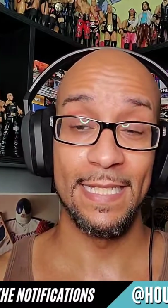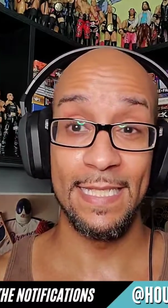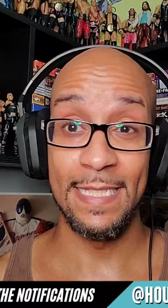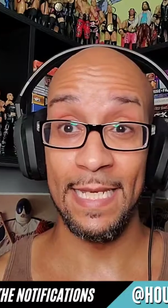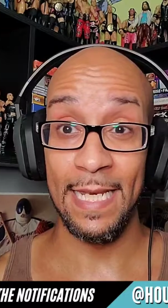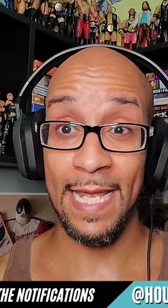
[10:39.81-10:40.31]

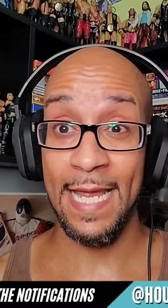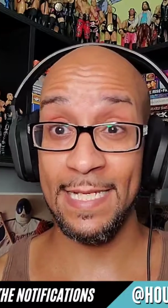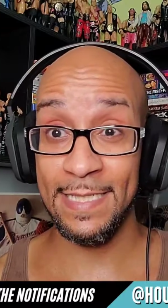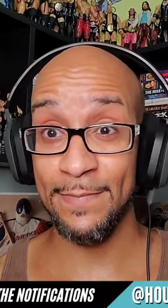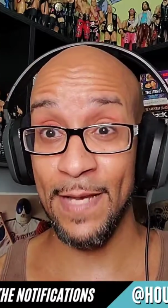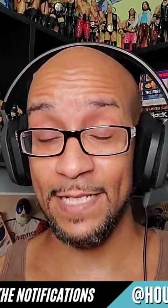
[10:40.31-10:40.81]
the
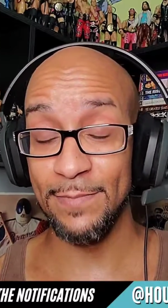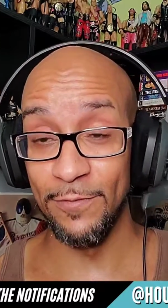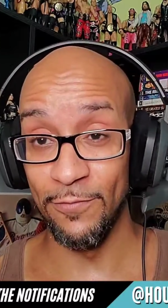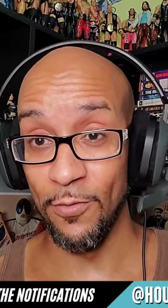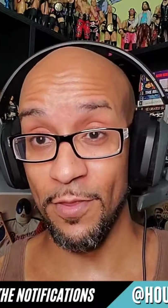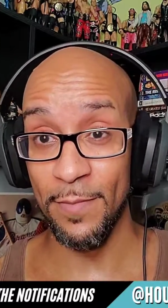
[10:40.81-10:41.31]
last match
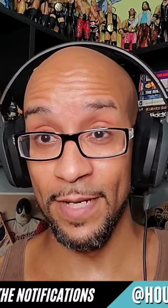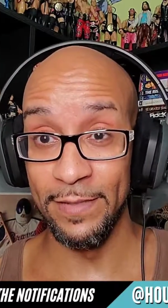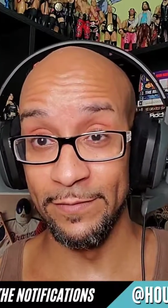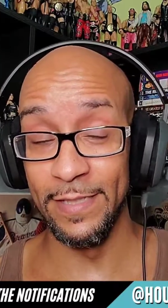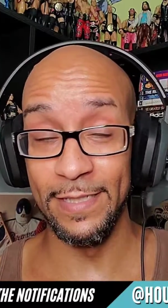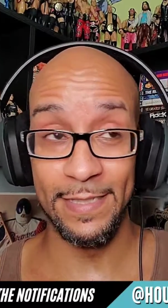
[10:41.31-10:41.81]
before the main
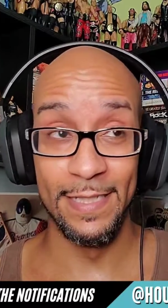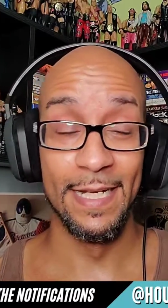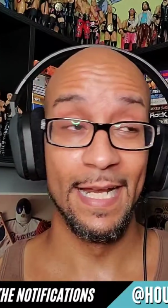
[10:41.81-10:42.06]
event.